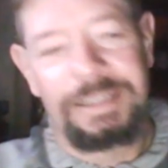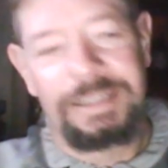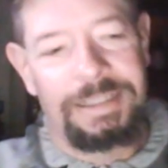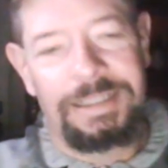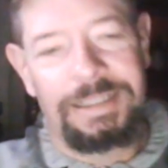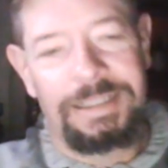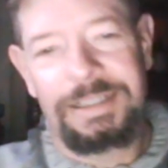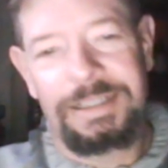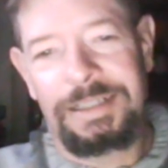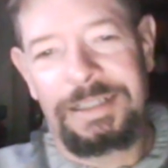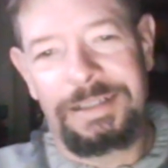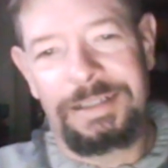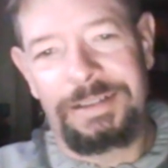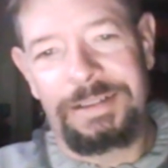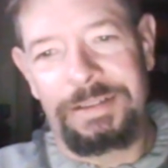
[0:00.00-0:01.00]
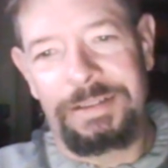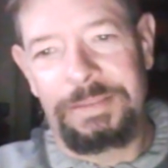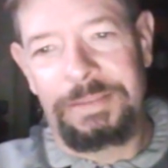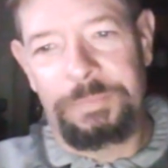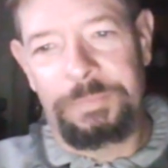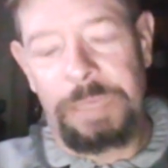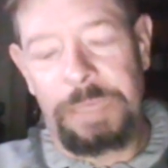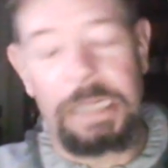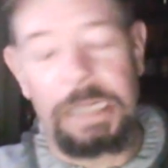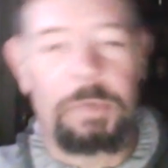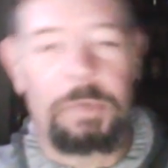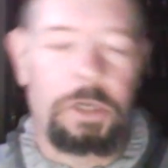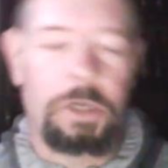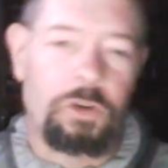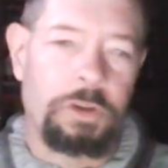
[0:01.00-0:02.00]
uh, but he didn't
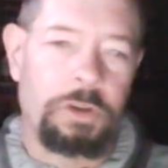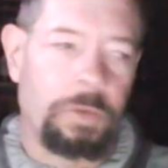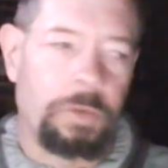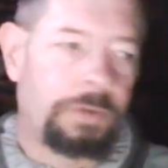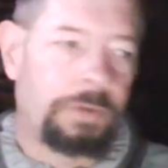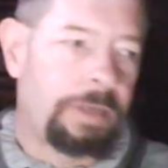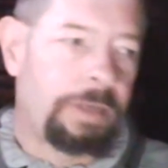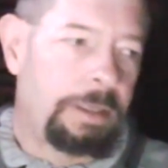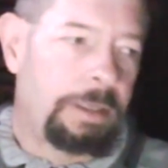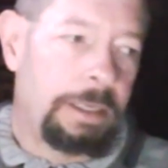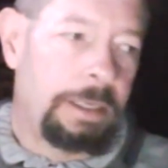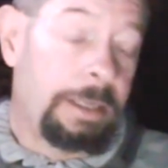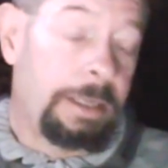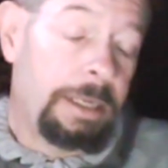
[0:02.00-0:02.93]
want to join the whiskey. He he